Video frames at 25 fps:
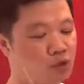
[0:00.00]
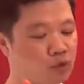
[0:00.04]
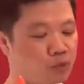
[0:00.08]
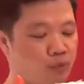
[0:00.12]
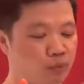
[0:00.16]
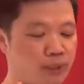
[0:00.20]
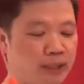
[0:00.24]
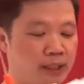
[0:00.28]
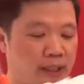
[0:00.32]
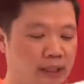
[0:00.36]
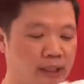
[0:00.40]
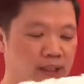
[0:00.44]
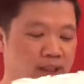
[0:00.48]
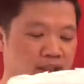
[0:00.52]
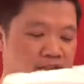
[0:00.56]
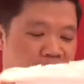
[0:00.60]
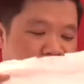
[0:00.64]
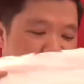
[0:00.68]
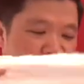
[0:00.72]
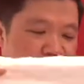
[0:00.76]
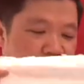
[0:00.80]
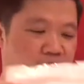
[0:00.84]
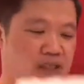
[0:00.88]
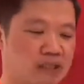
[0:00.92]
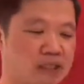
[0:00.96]
three
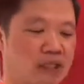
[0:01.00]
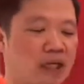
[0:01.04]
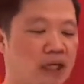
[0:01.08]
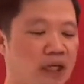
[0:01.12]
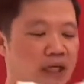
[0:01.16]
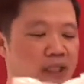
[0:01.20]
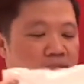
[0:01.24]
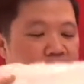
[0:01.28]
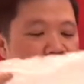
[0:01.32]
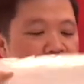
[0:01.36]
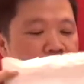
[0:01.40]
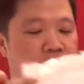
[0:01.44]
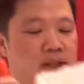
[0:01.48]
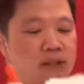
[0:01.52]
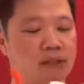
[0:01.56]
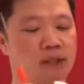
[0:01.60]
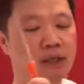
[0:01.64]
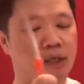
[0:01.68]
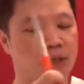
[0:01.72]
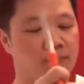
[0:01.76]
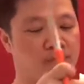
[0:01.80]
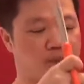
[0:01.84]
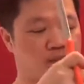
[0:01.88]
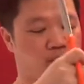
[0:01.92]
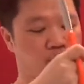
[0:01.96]
different sizes
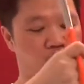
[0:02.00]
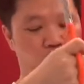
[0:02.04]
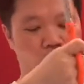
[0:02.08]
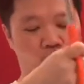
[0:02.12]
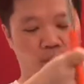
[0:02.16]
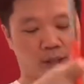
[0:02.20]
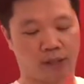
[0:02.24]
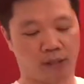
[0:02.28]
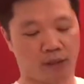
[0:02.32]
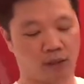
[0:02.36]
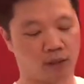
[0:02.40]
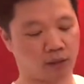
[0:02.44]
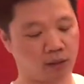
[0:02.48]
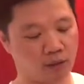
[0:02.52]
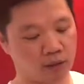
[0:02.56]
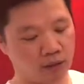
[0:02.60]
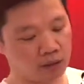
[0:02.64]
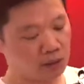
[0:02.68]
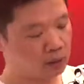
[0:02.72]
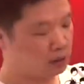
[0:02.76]
of square.